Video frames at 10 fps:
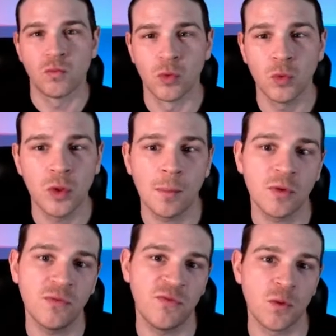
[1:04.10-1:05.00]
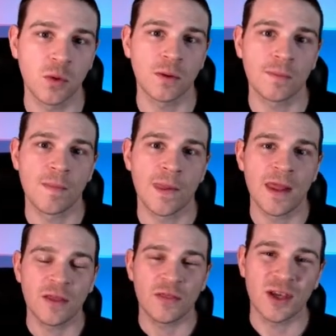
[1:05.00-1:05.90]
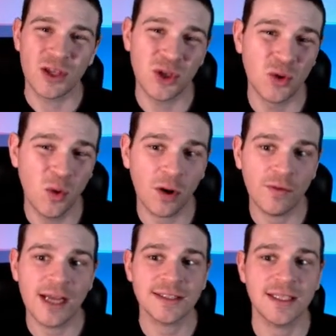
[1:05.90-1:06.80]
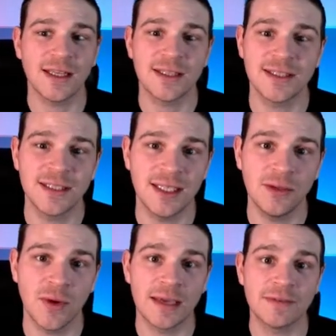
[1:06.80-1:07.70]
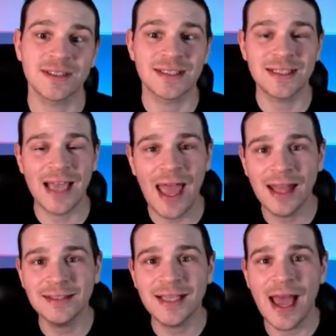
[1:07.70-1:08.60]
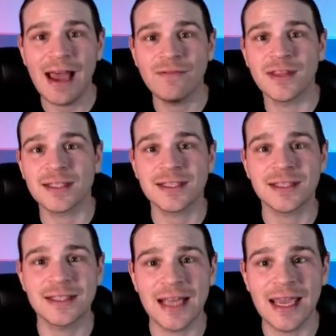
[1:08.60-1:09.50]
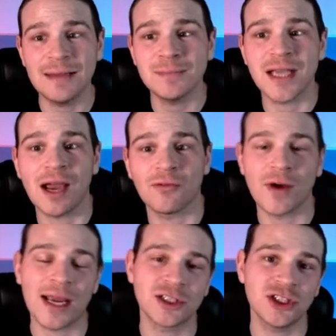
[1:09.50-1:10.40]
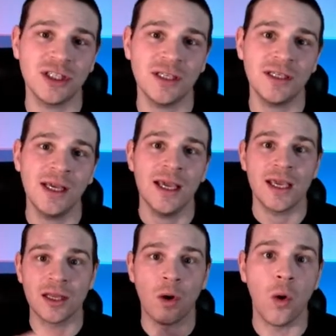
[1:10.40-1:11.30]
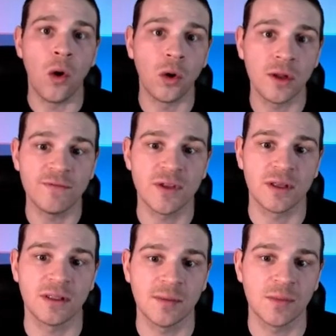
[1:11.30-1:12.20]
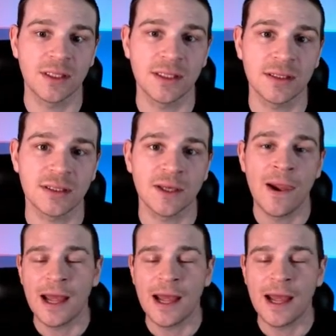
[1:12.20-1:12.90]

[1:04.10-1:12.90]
Rule number four, the Q R S and the T waves tend to have the same direction in all of the limb leads.